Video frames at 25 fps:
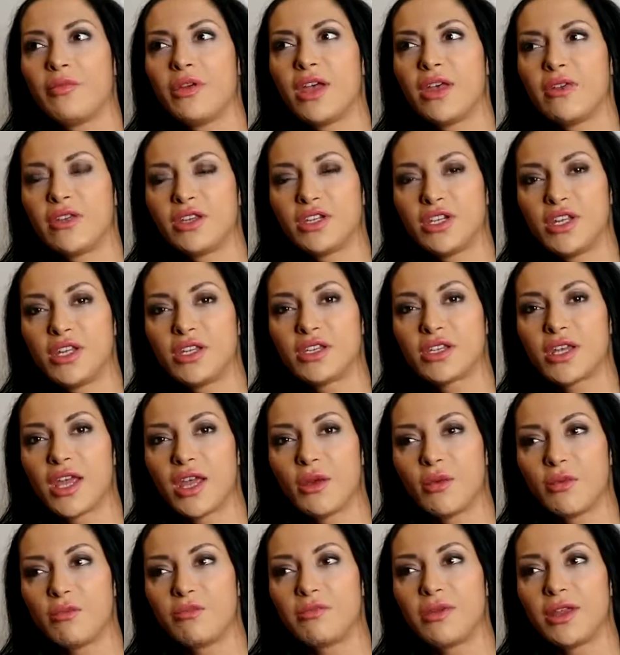yeah, the
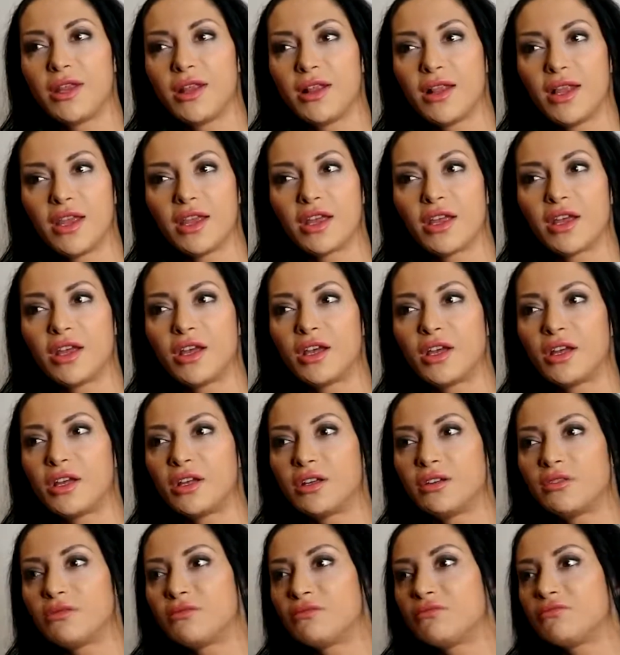cheesecake would be like
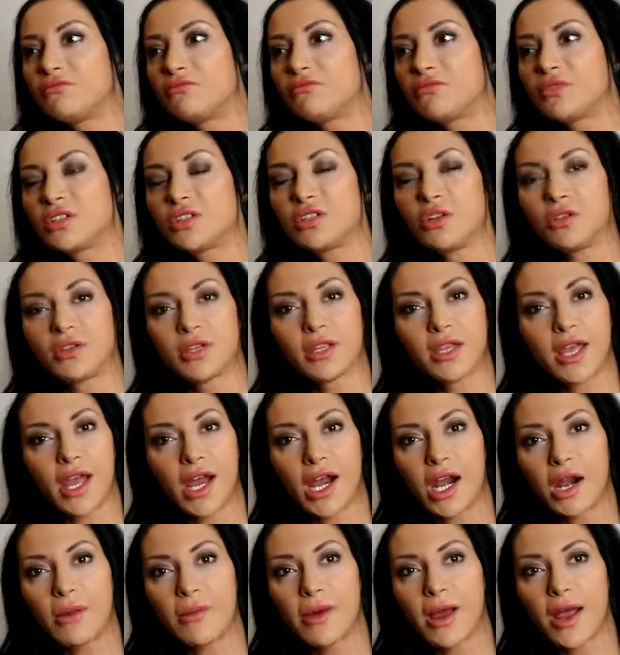a salted
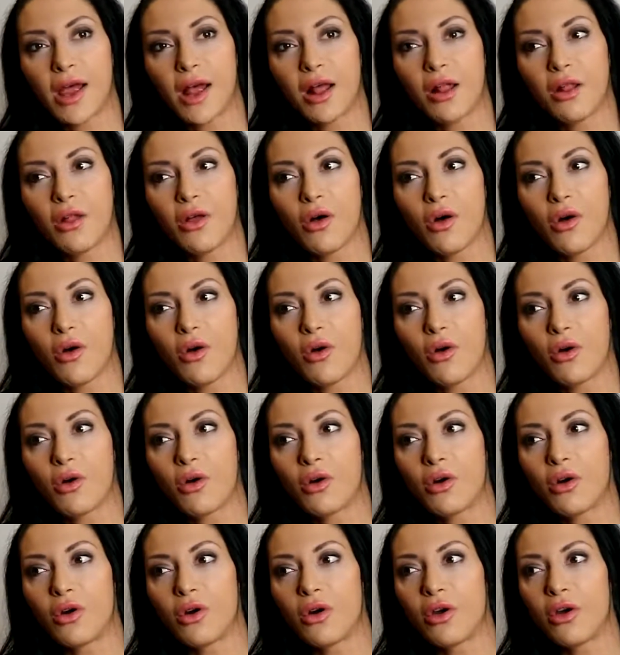caramel
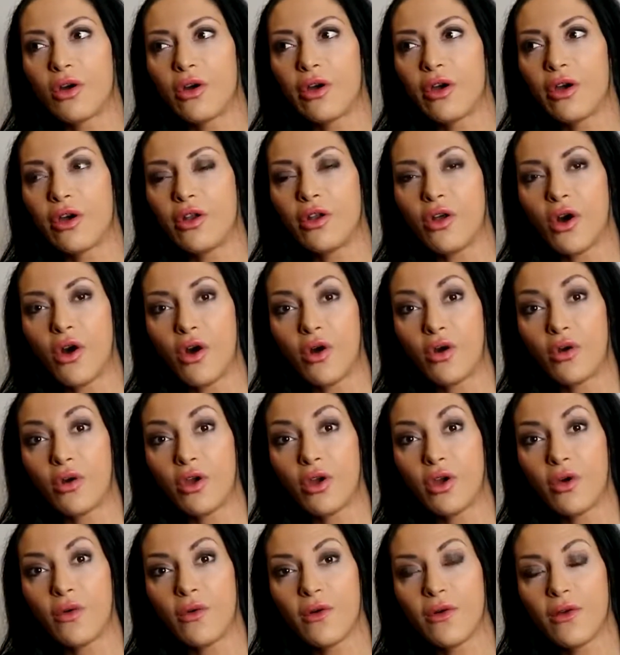or an
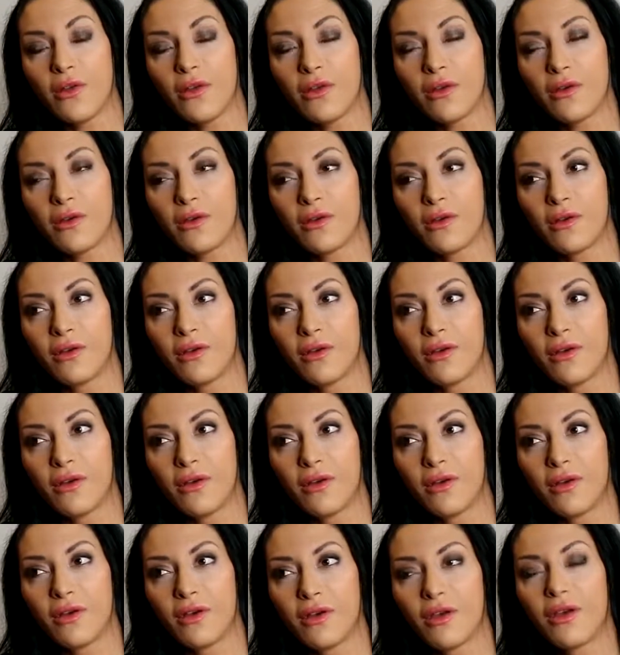Oreo one.
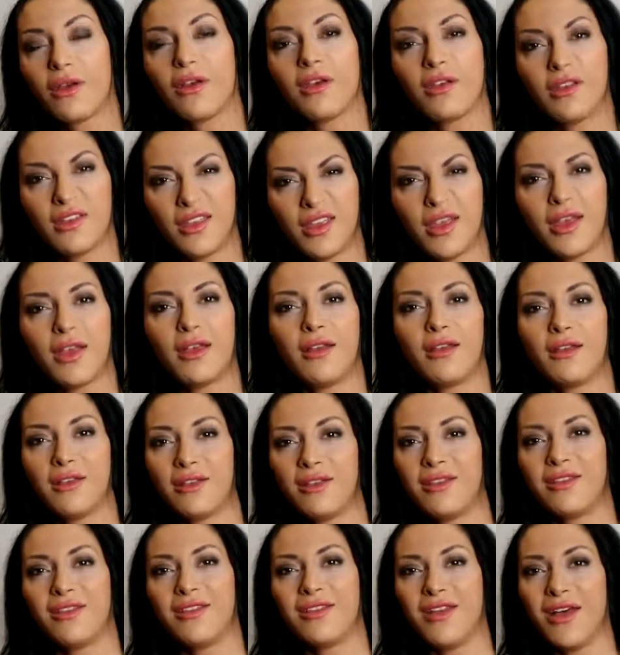Yeah,
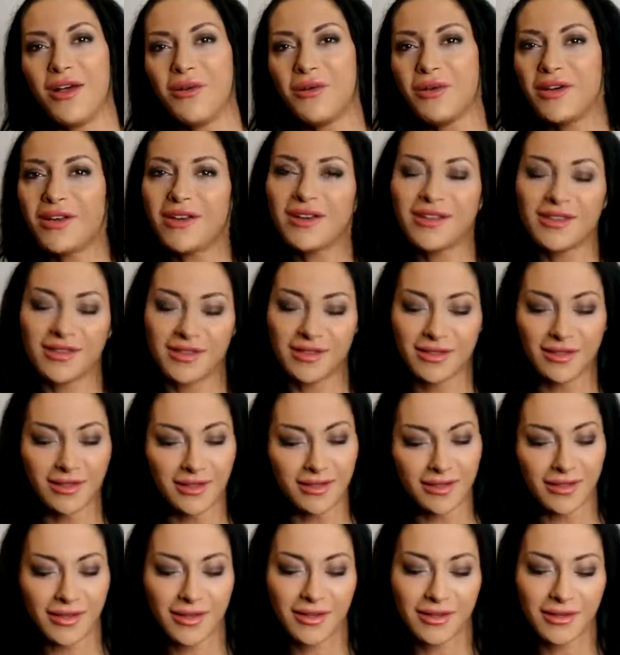that works.
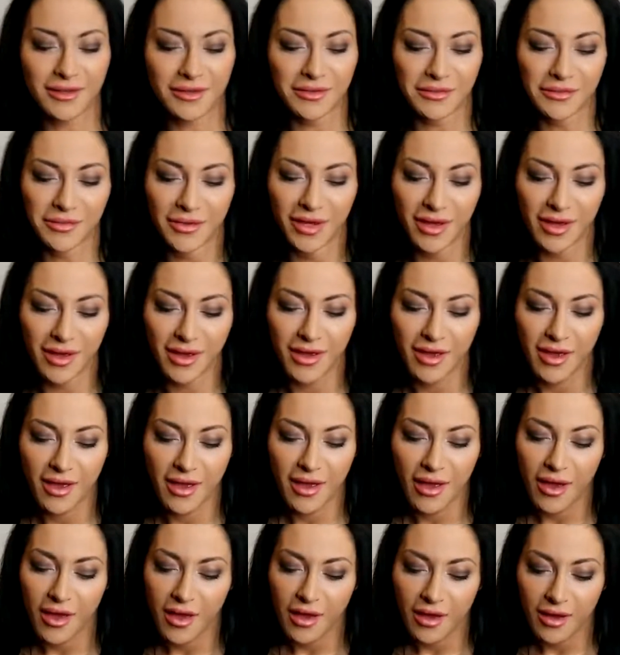Cool.
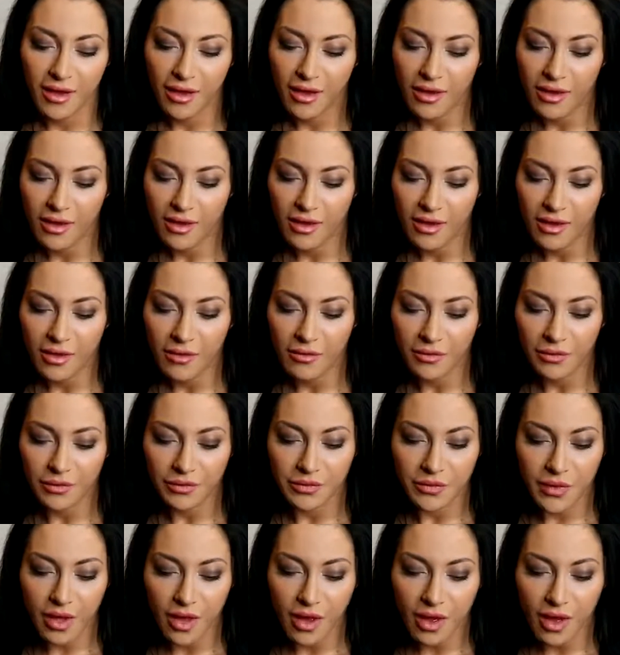Are
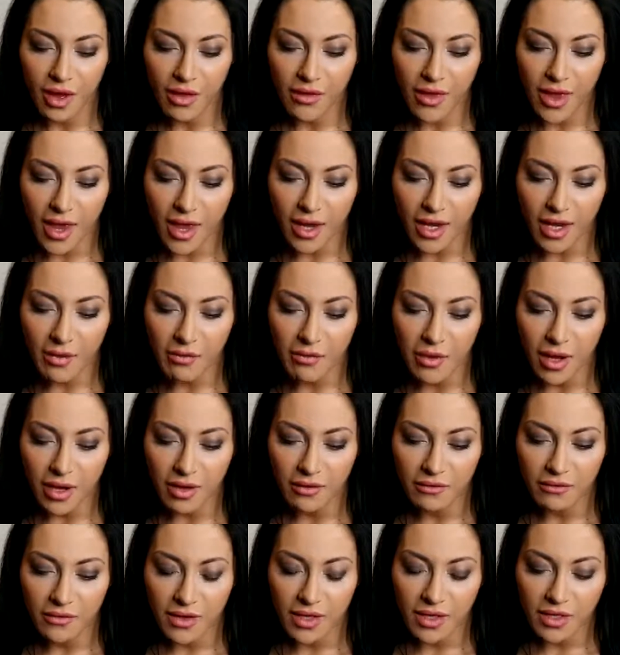there any
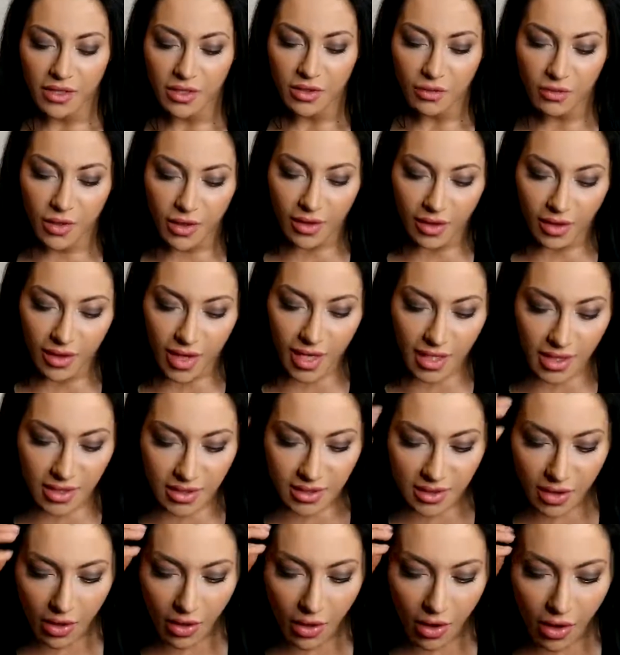benefits with
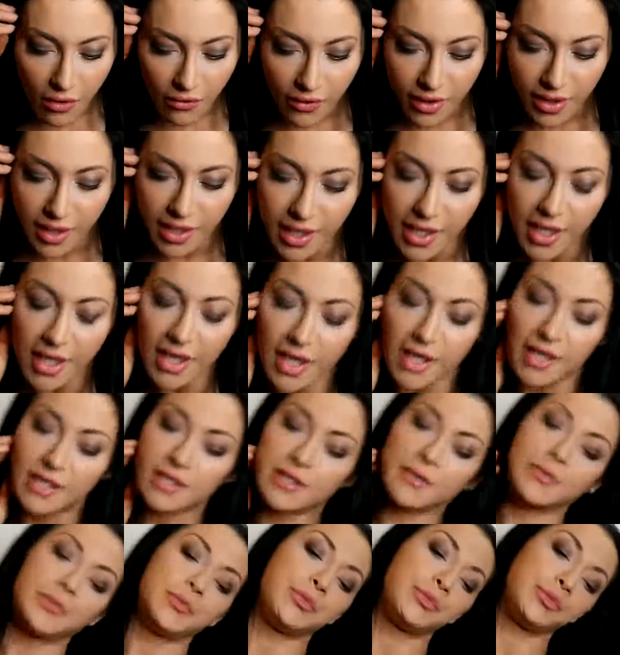less
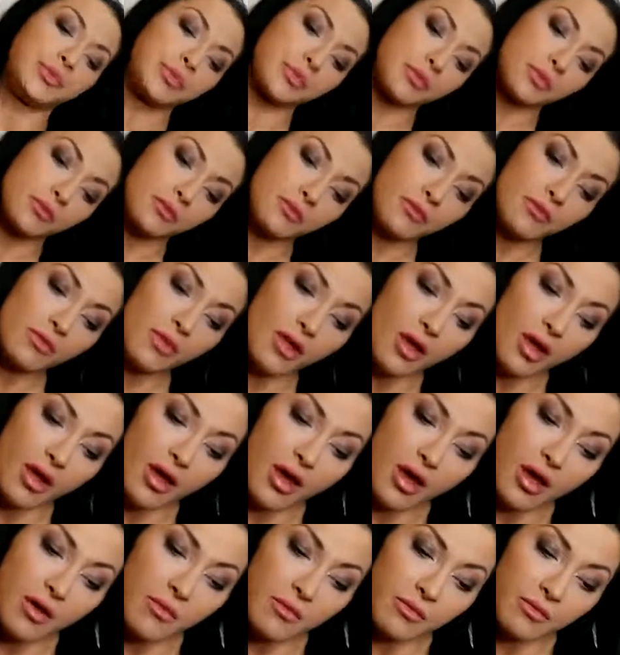overhead?
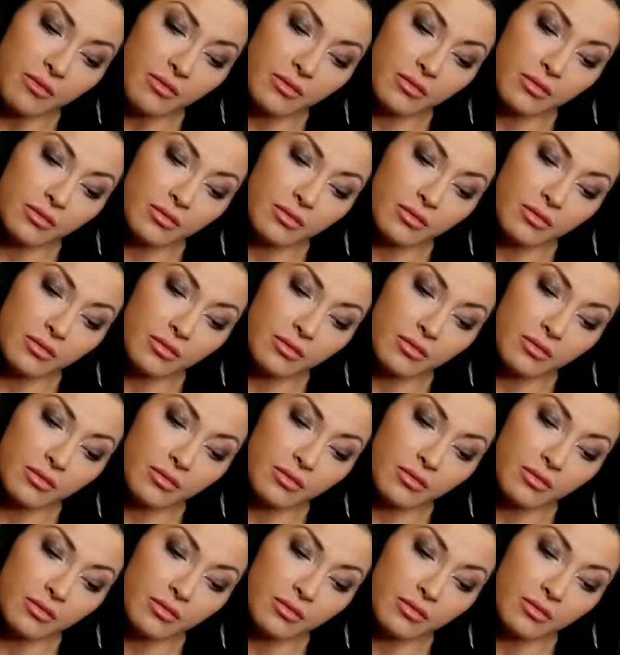Alright,